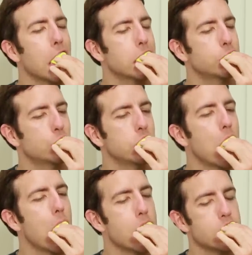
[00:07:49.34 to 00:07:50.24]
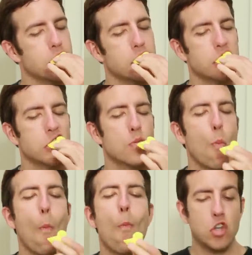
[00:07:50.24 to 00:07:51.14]
no, don't eat me! Don't eat me, no please
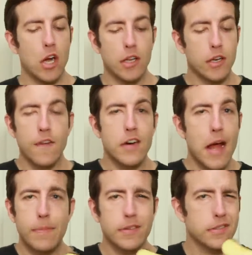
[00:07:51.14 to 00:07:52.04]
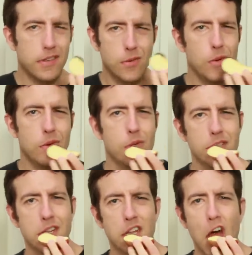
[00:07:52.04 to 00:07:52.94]
don't! Chocolate-covered apples? Ooh, who
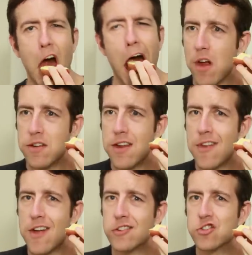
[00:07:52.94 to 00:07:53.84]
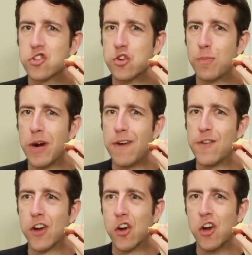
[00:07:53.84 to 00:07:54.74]
doesn't like that? Yeah, that's super
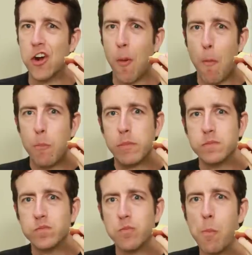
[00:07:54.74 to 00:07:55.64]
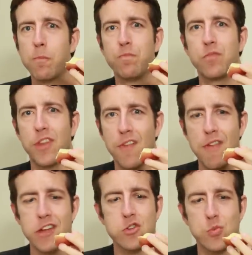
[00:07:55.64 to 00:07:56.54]
effing good.
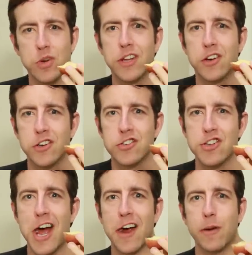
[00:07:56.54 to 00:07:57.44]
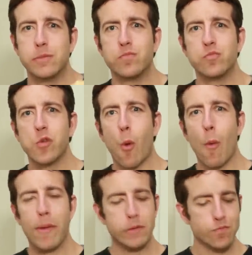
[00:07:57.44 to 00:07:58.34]
That's a really good snack.
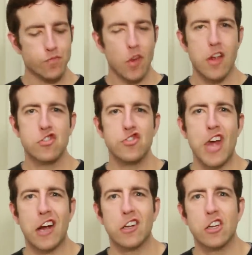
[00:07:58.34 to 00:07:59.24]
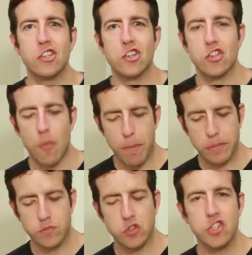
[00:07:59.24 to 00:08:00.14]
Snack-alicious.
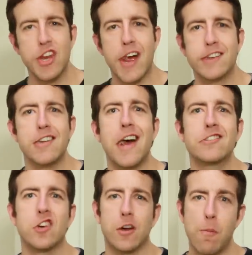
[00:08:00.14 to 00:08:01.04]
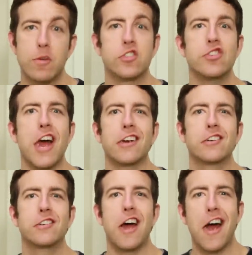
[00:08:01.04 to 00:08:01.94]
Snack-tastic.
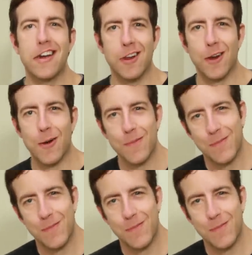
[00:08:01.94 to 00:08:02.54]
Snack-tacular.